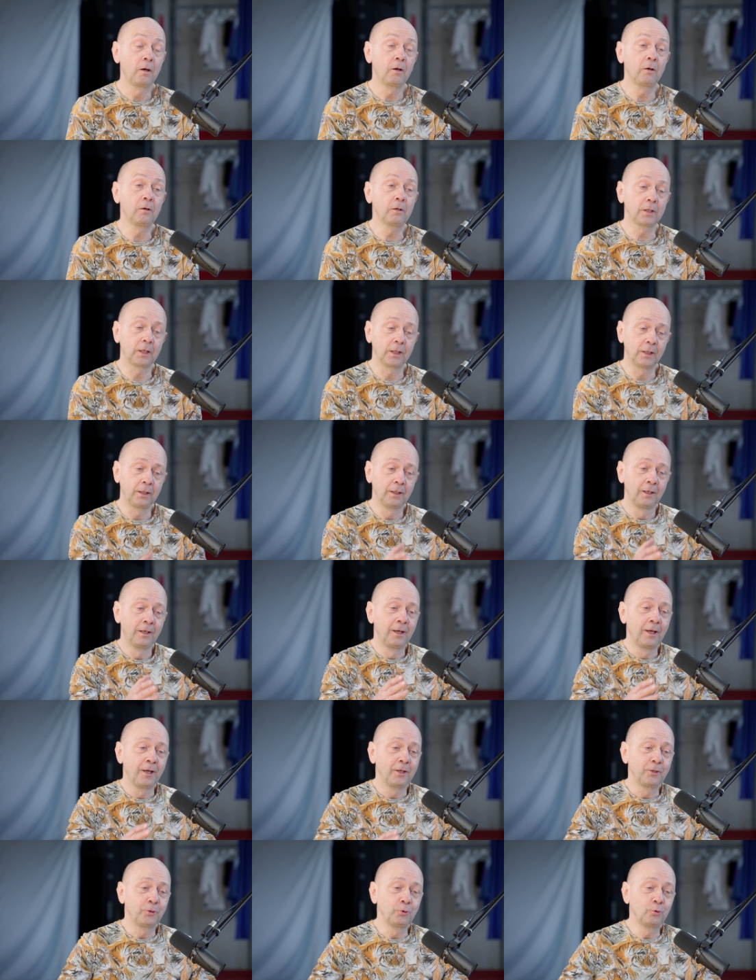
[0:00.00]
okay
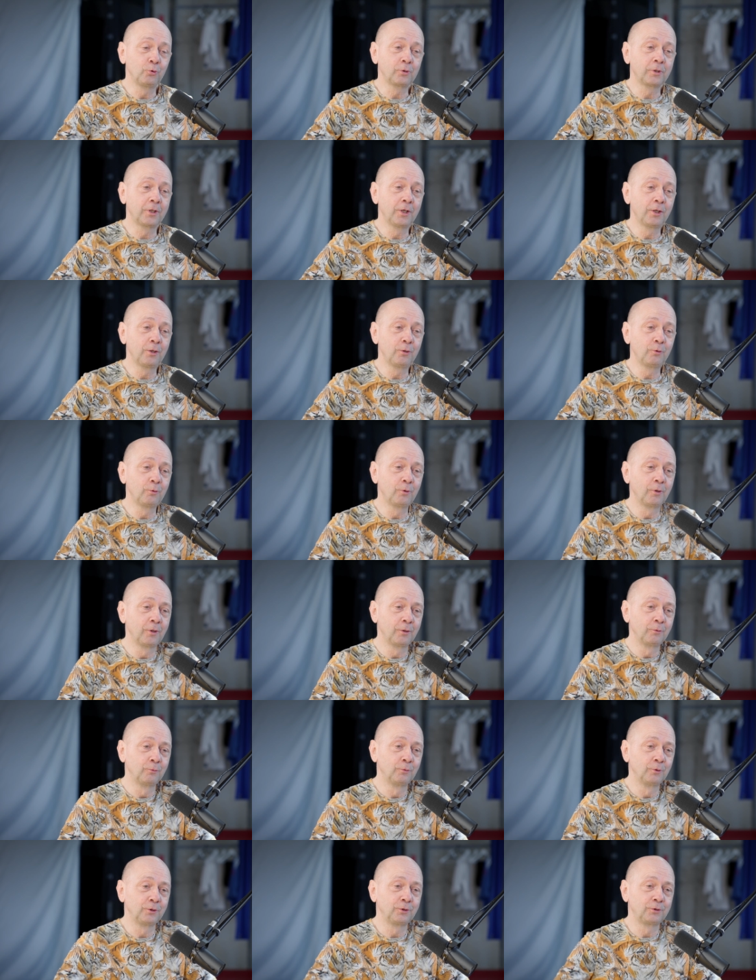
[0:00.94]
you go
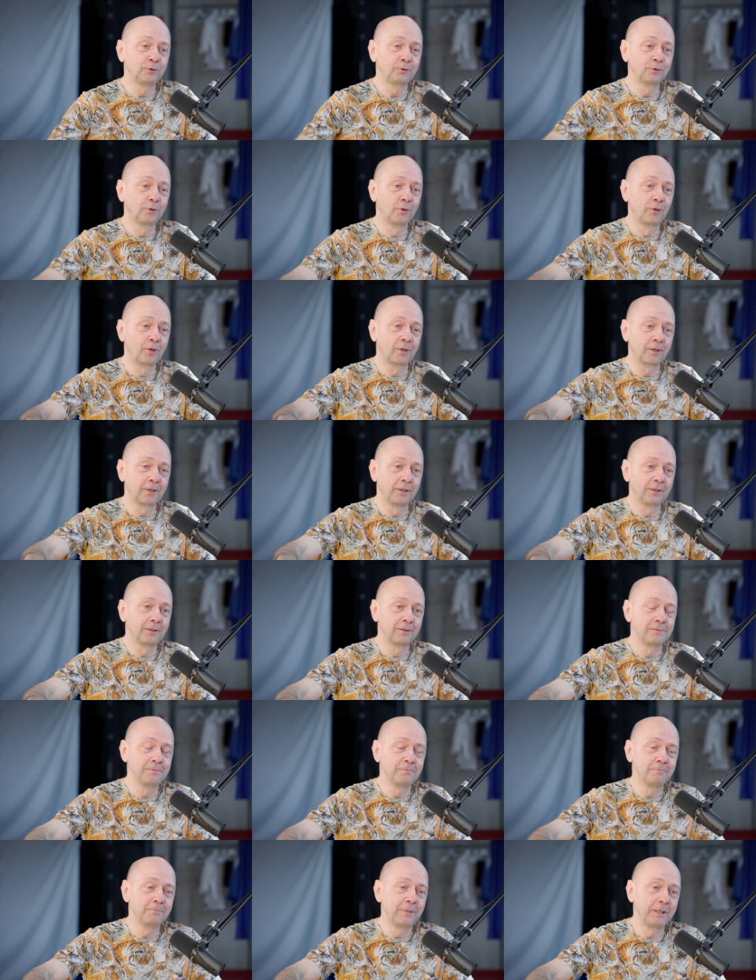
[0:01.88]
with your uh,
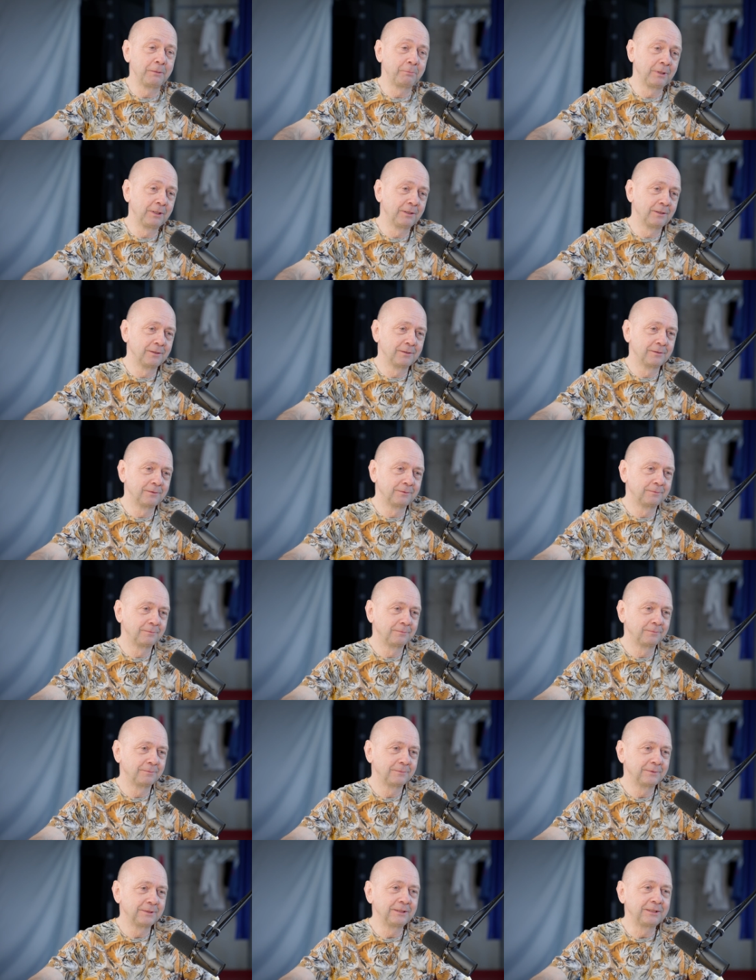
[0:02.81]
maybe uh,
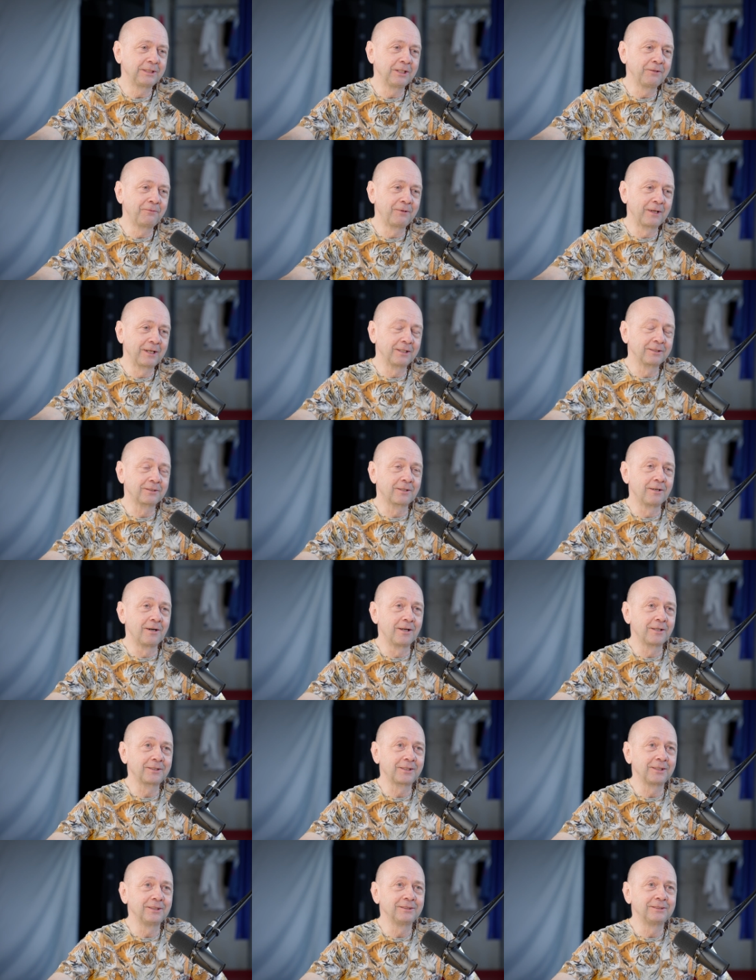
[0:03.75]
in different
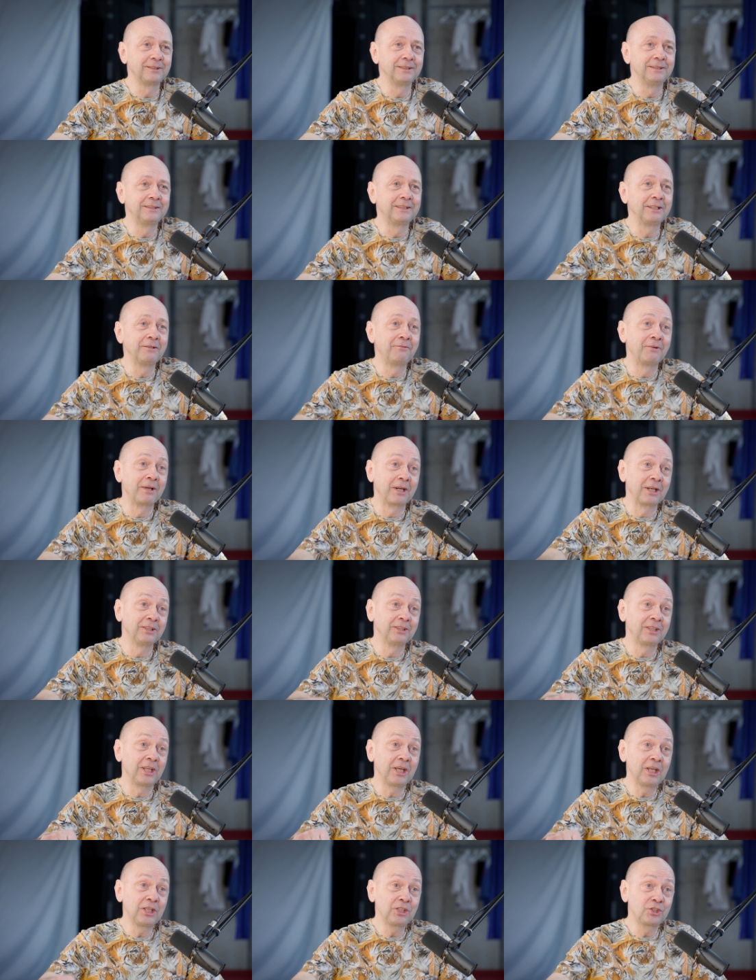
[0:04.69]
countries in different
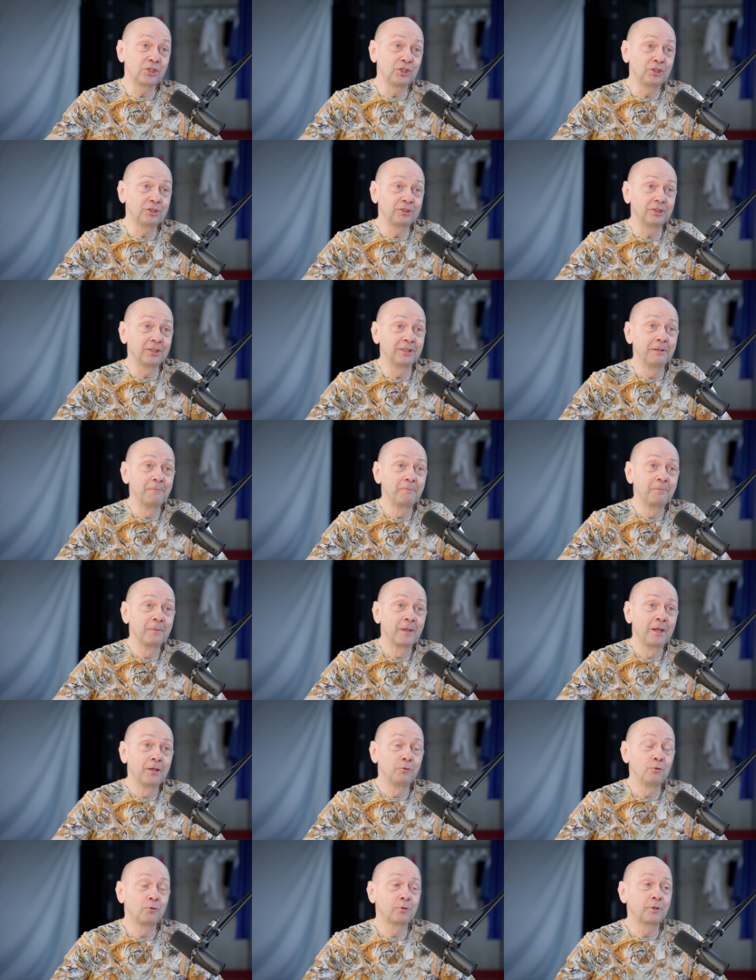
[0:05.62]
ages
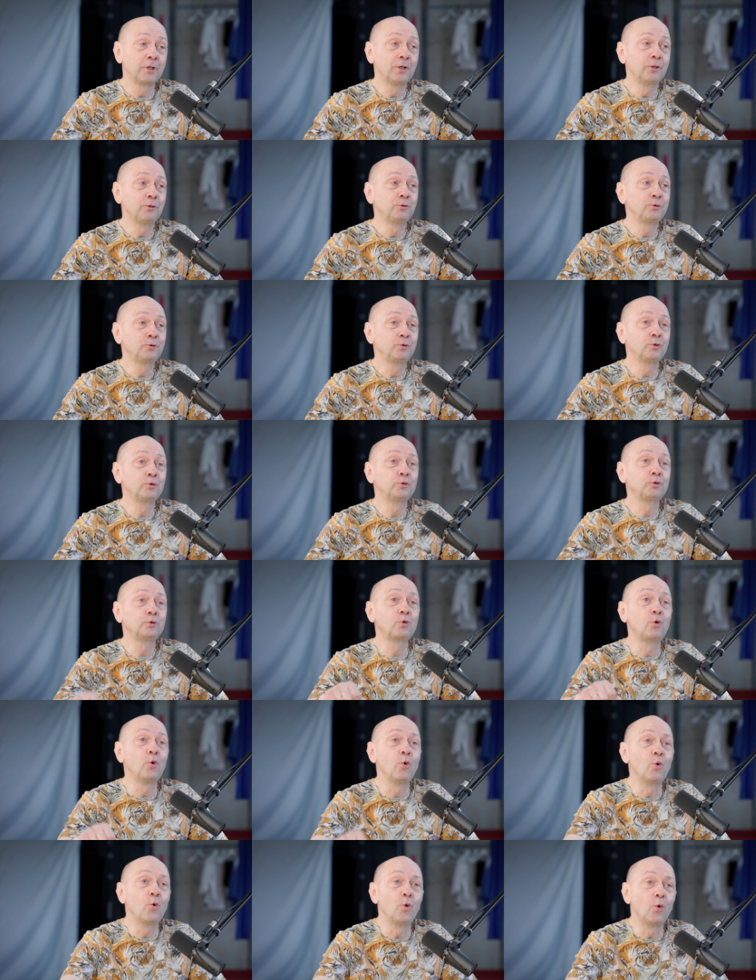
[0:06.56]
you go to
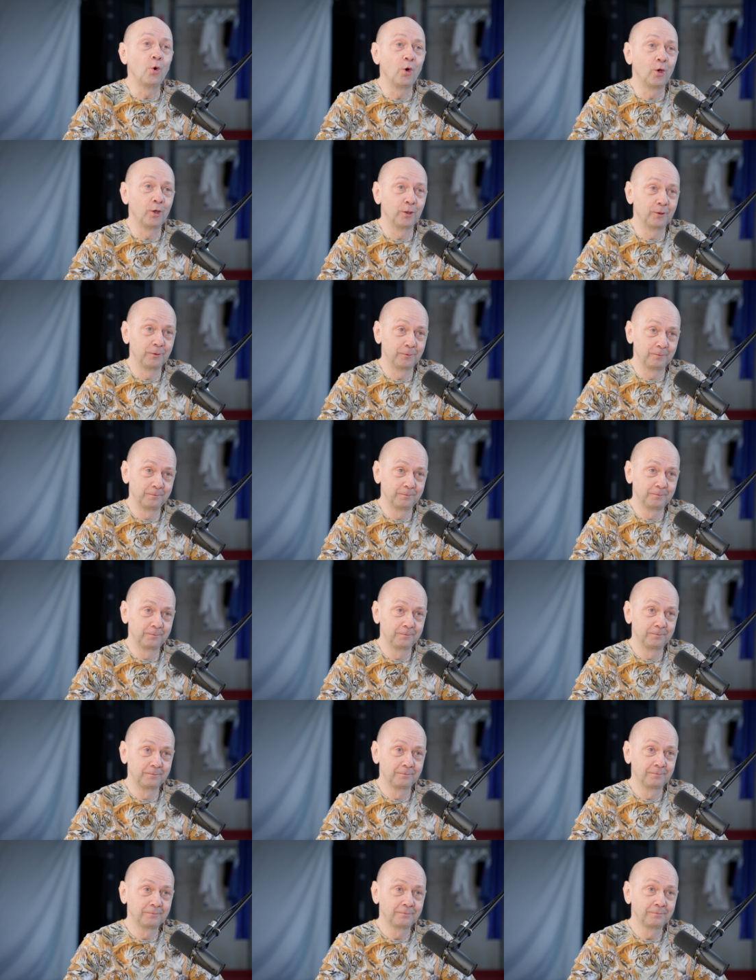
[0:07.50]
school
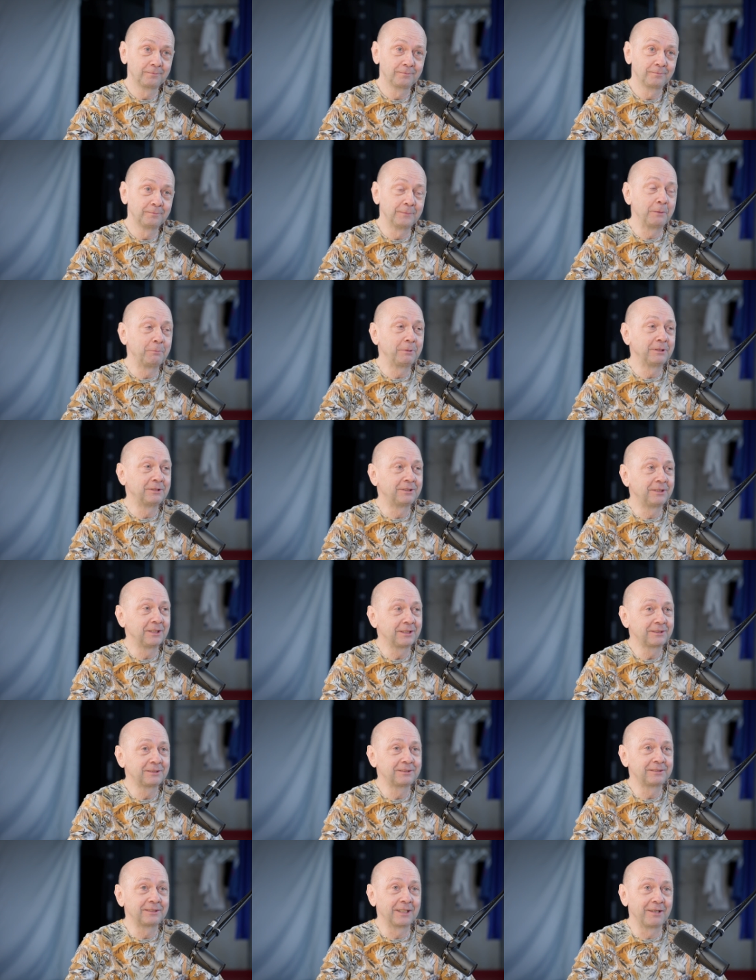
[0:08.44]
maybe
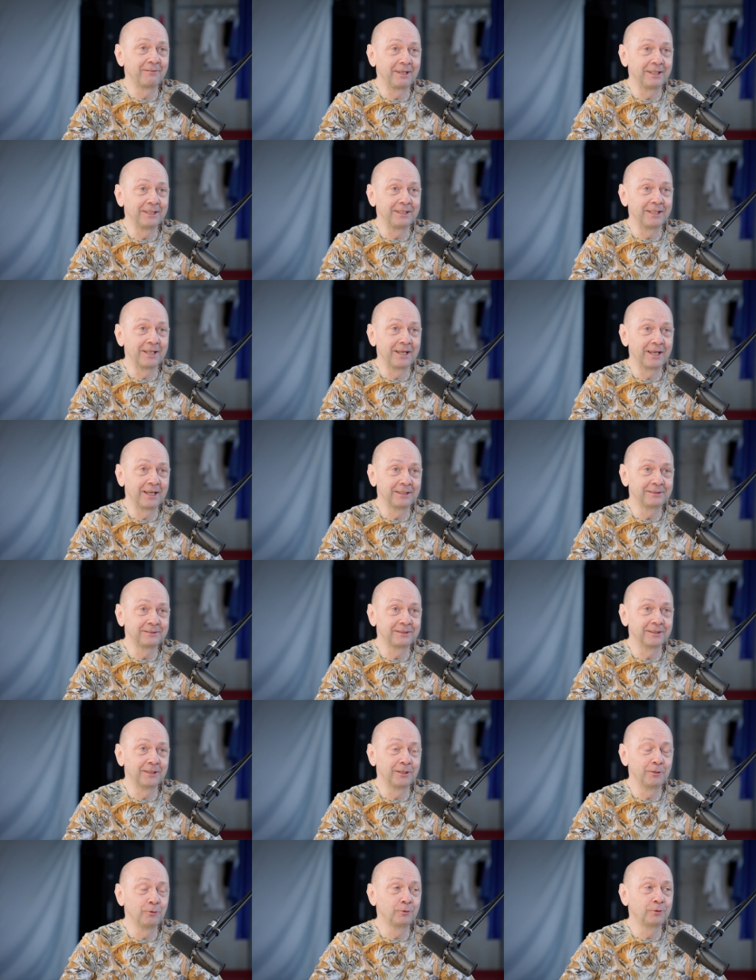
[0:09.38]
six seven years
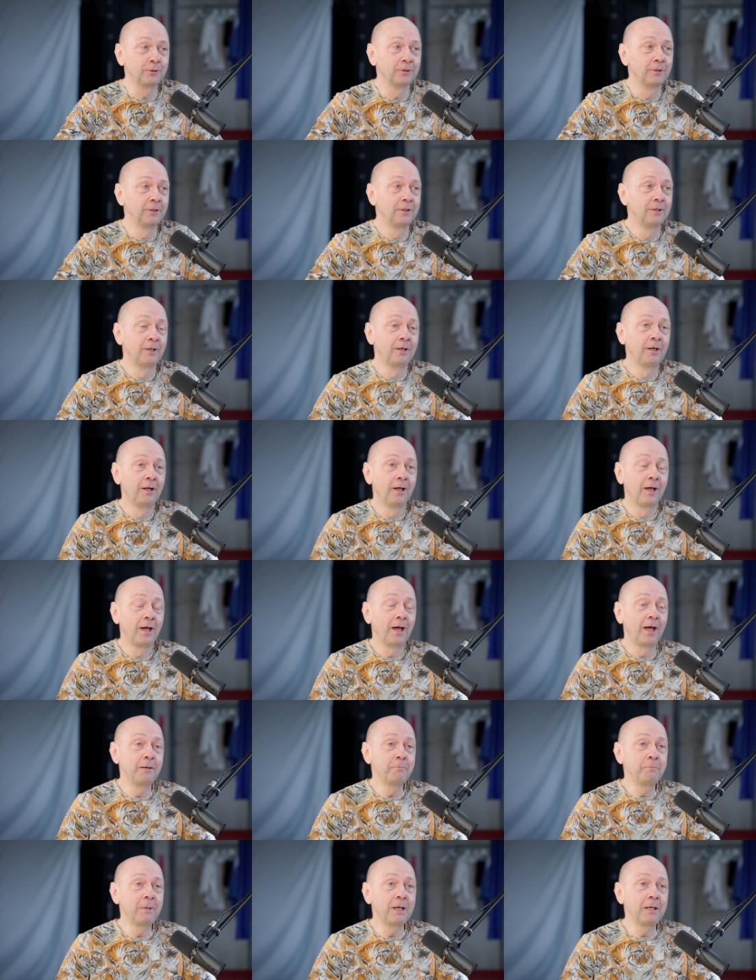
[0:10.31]
old
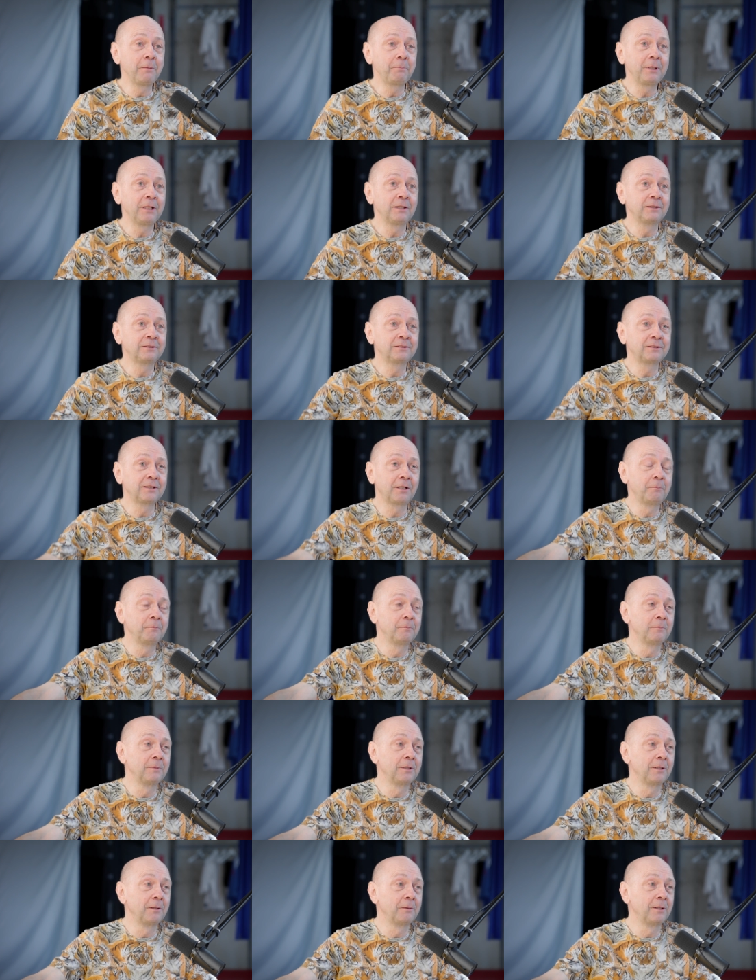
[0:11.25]
and maybe
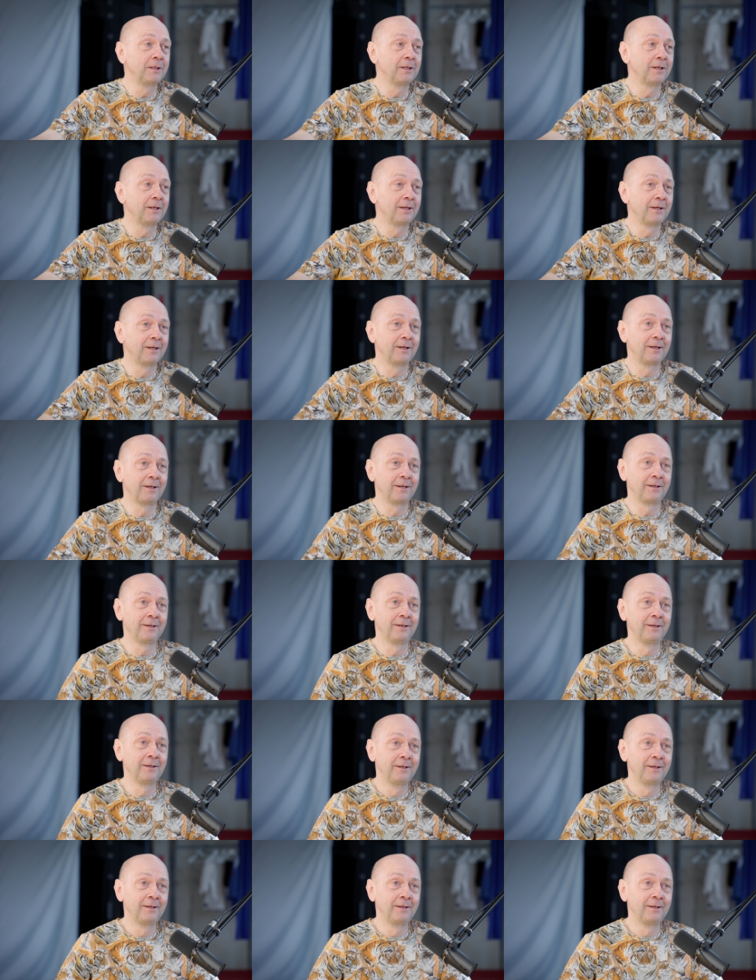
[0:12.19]
some uh,